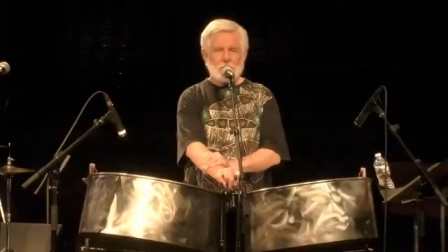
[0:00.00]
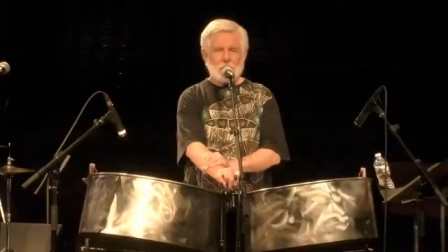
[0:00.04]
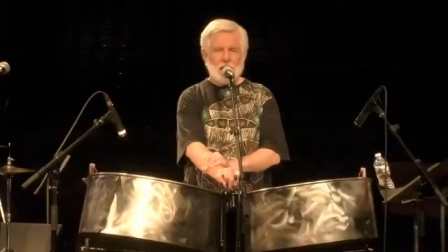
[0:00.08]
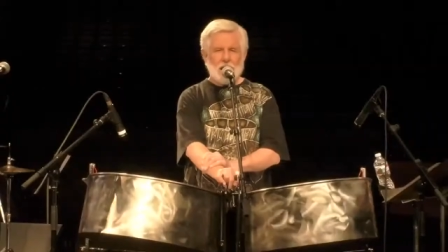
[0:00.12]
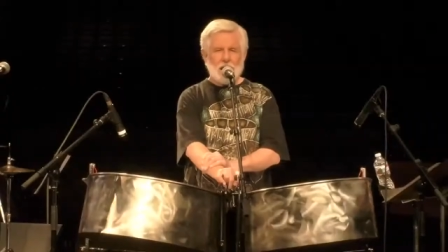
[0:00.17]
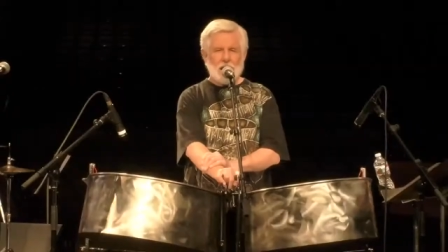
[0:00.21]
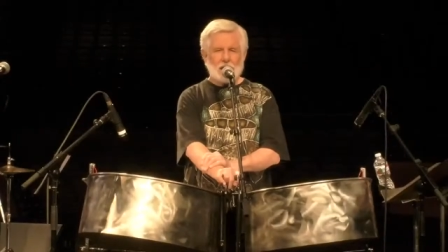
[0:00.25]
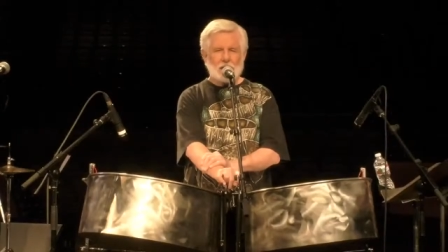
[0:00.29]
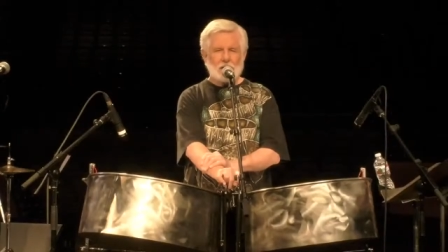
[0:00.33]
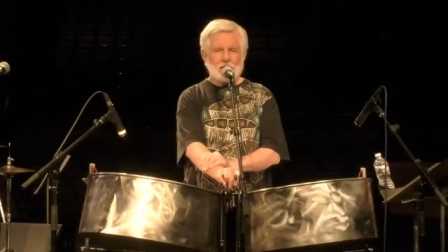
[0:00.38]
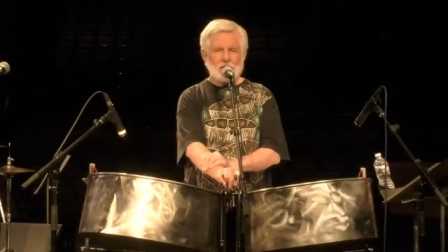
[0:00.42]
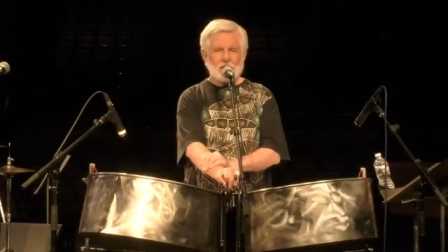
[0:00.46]

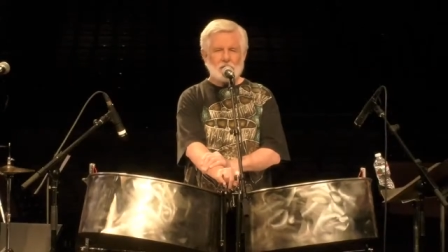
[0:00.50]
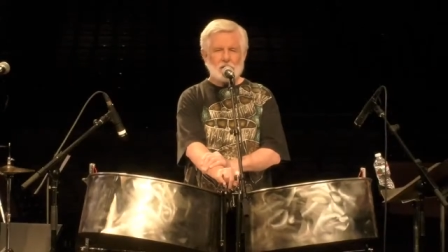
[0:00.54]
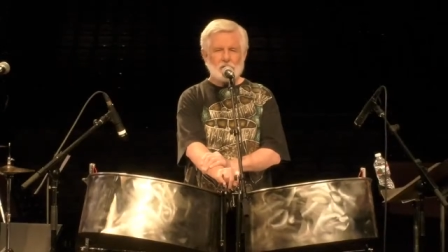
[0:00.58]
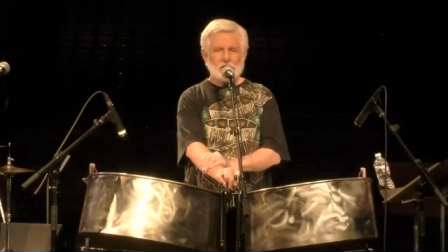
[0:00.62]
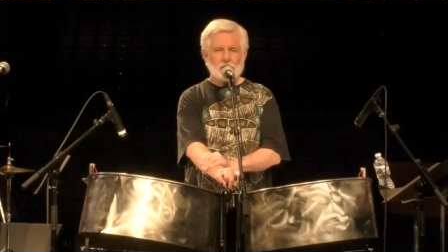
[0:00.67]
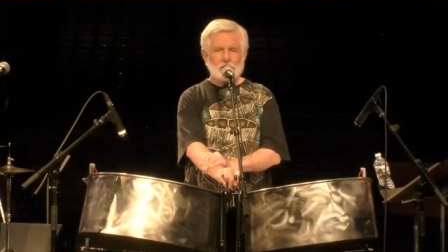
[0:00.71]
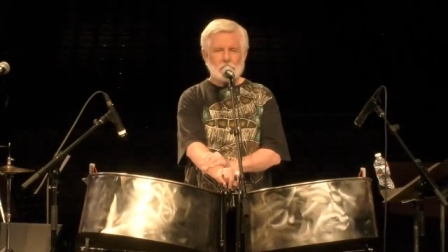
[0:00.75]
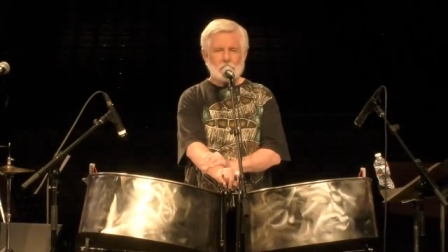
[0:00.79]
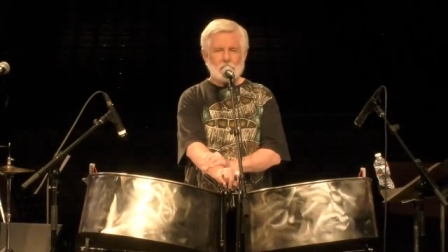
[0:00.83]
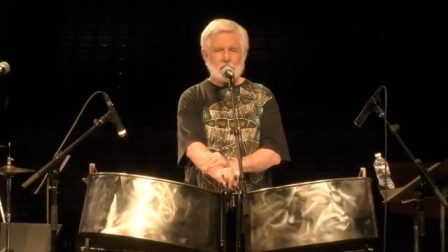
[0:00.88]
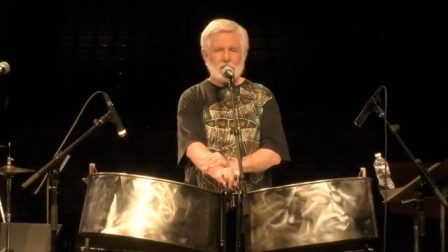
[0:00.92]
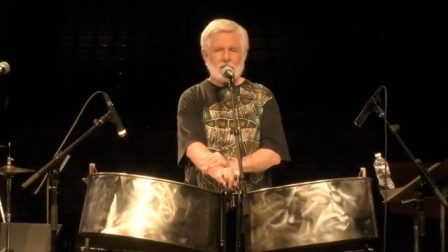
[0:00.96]
back in
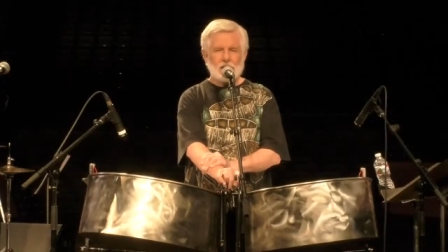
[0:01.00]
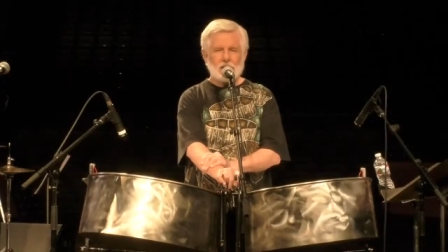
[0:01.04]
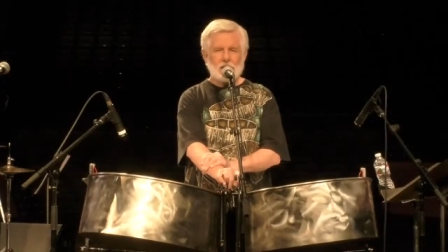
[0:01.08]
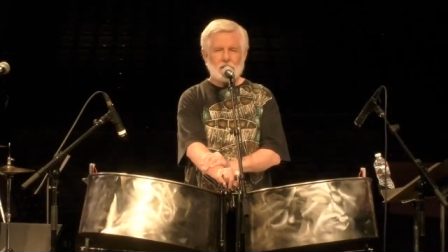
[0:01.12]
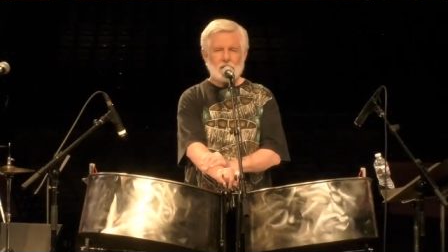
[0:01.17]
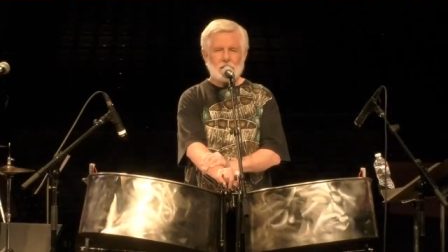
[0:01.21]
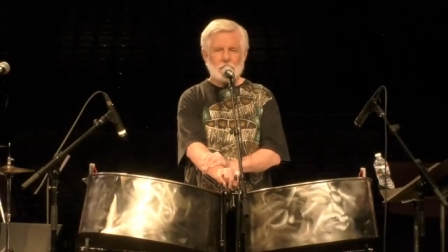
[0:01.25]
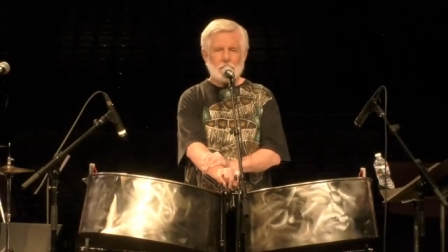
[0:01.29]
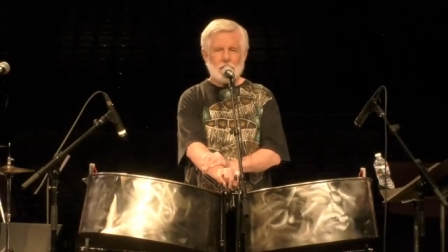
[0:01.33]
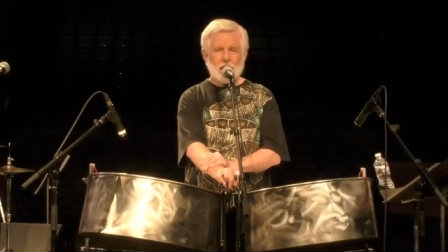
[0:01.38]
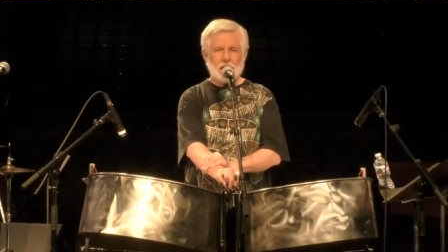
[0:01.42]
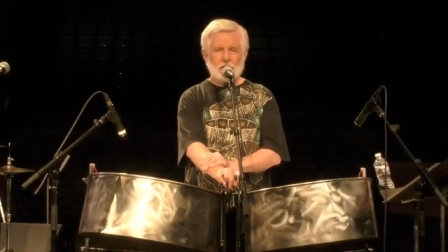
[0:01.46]
history,
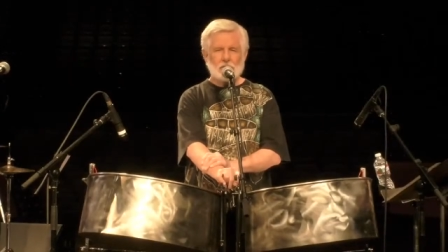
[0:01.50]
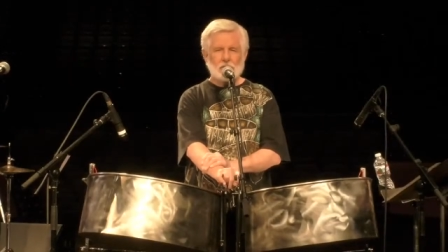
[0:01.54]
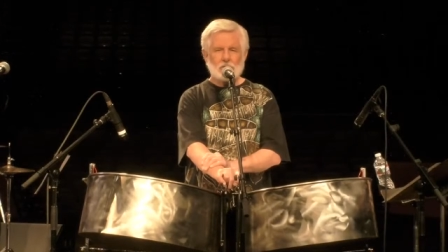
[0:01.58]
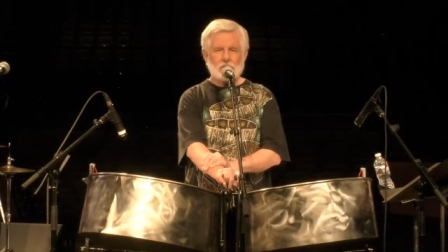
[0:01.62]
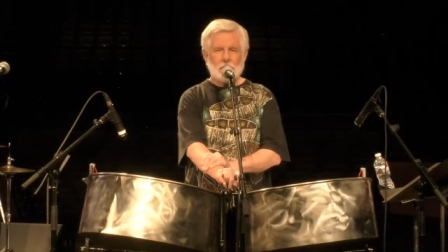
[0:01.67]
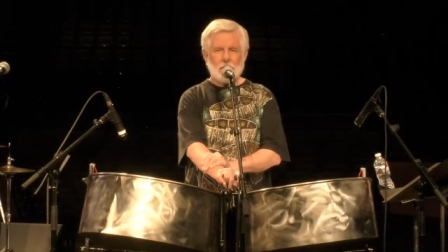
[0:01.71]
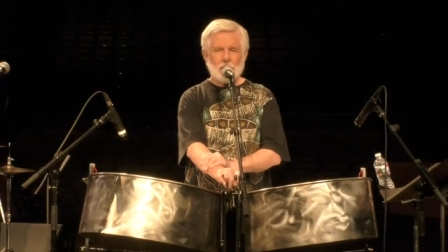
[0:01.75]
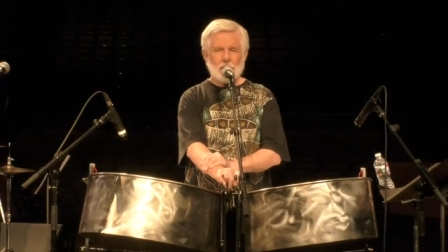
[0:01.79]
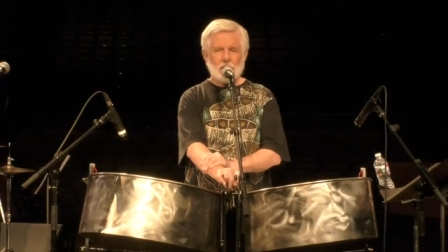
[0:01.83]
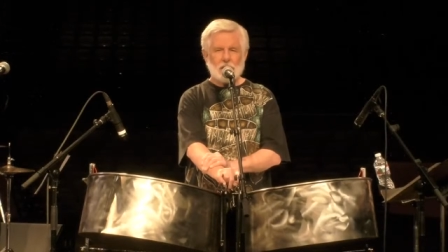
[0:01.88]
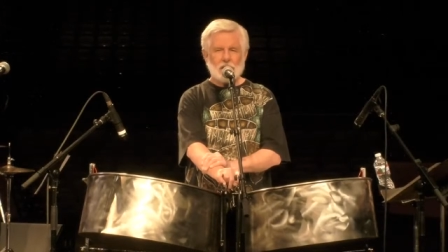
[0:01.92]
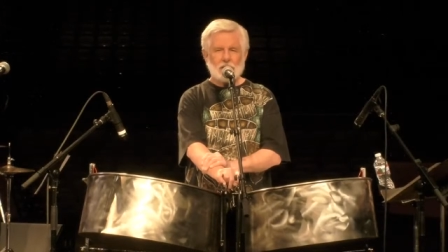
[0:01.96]
back to
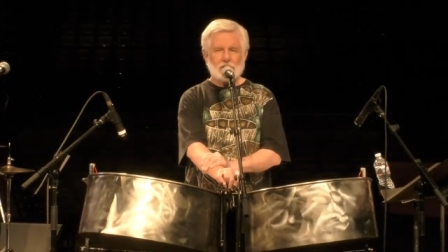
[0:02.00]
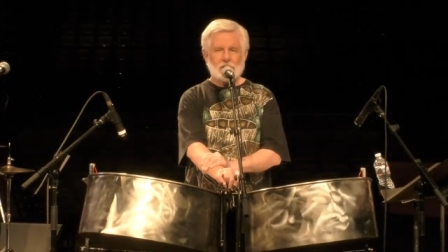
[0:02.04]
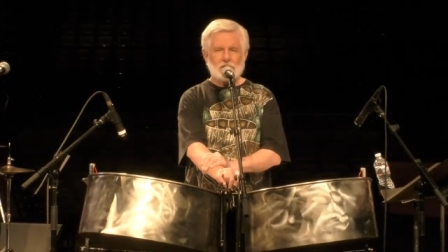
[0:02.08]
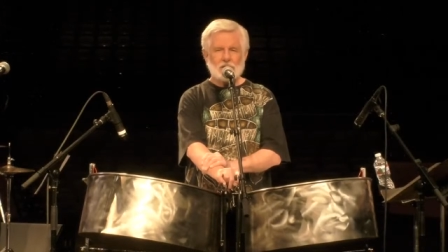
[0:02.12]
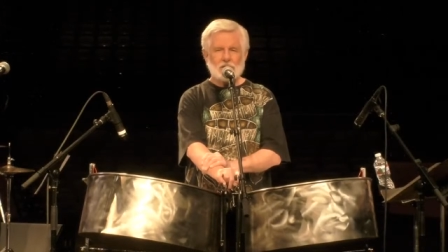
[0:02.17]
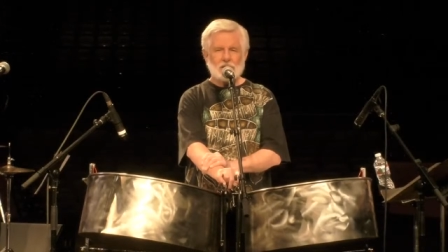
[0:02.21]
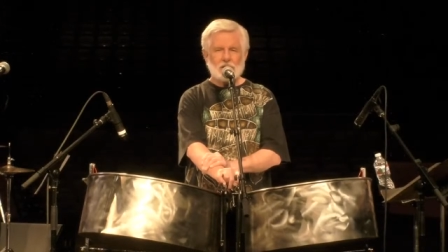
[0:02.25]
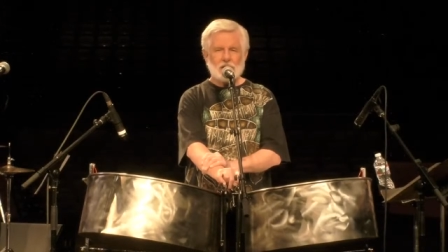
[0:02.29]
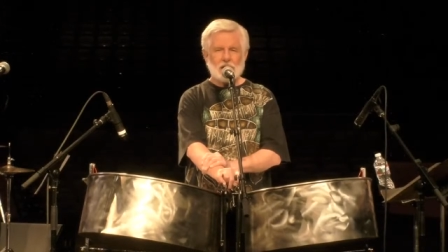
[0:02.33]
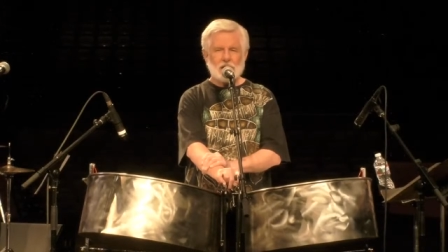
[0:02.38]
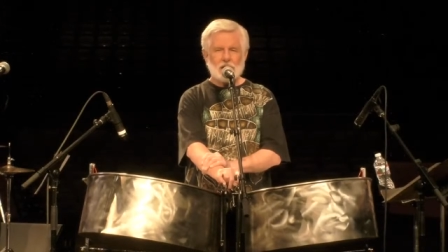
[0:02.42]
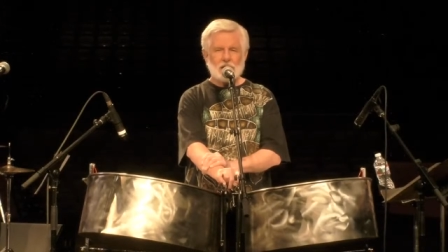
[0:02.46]
about
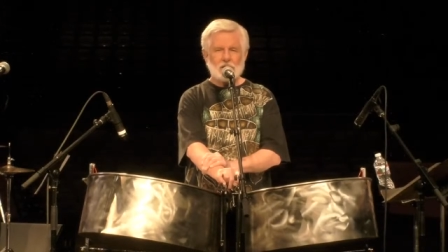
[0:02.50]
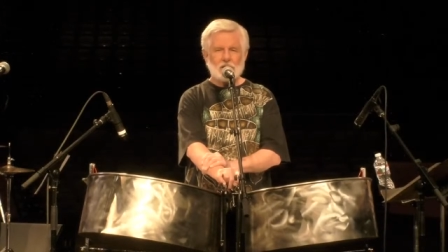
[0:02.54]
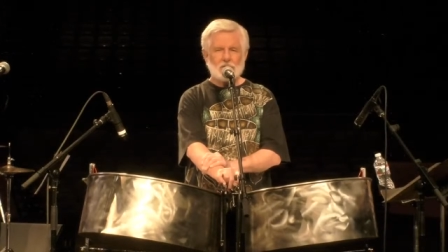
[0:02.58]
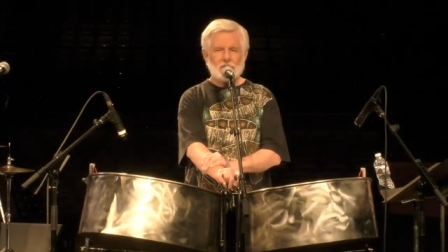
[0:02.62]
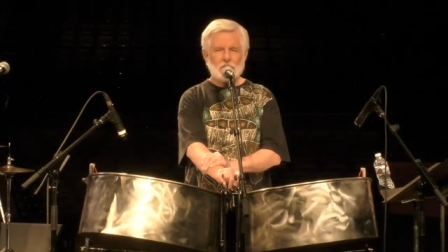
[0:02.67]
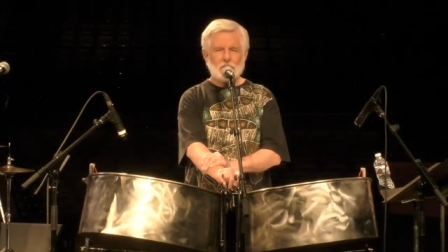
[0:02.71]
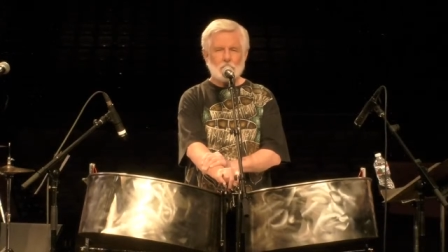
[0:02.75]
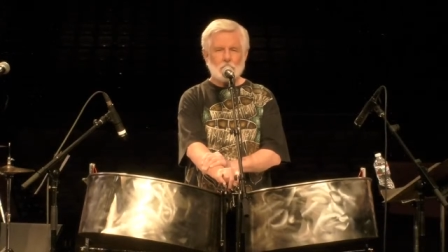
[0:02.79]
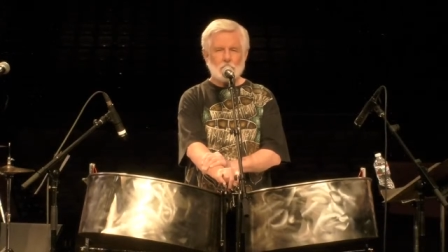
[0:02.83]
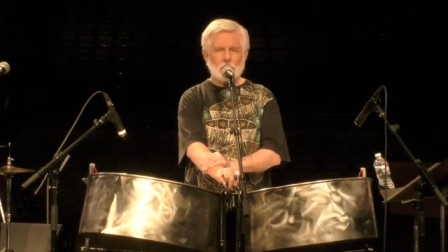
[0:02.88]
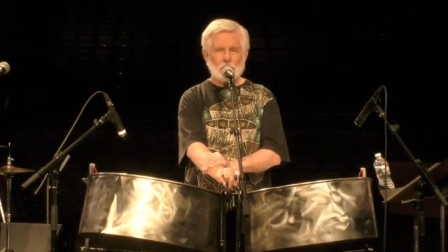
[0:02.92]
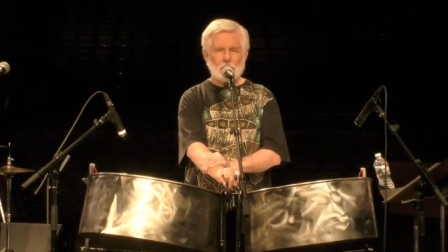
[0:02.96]

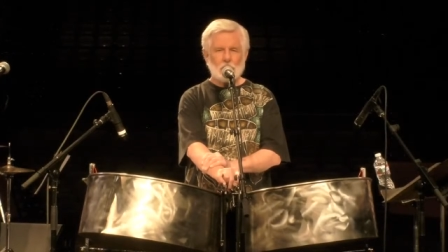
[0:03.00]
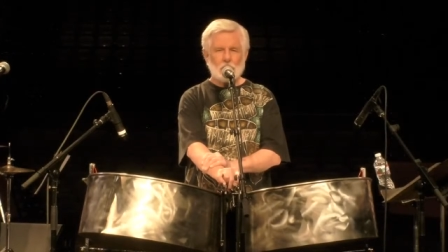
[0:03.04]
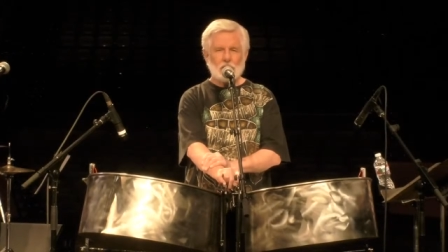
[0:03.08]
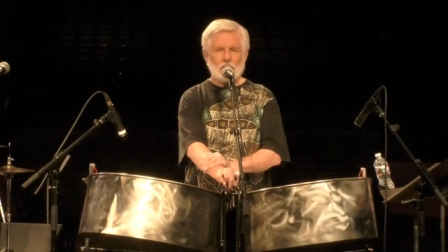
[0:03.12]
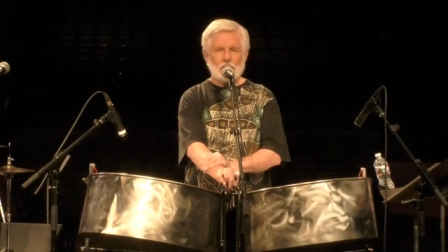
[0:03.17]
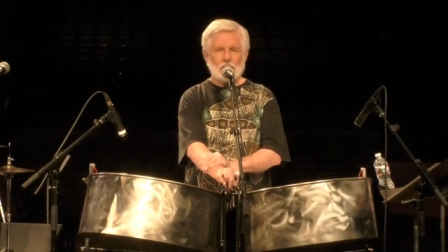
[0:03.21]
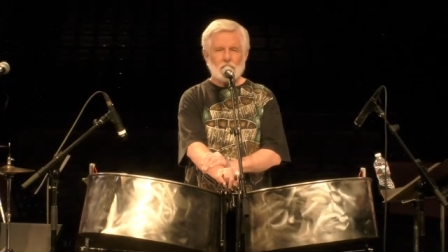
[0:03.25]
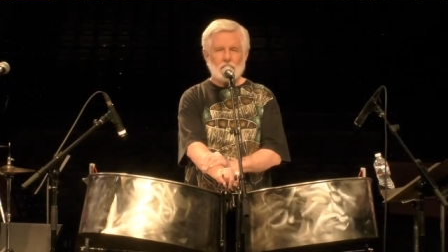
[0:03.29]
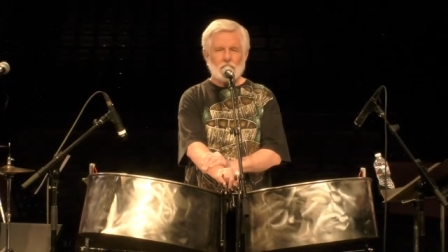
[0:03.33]
1884,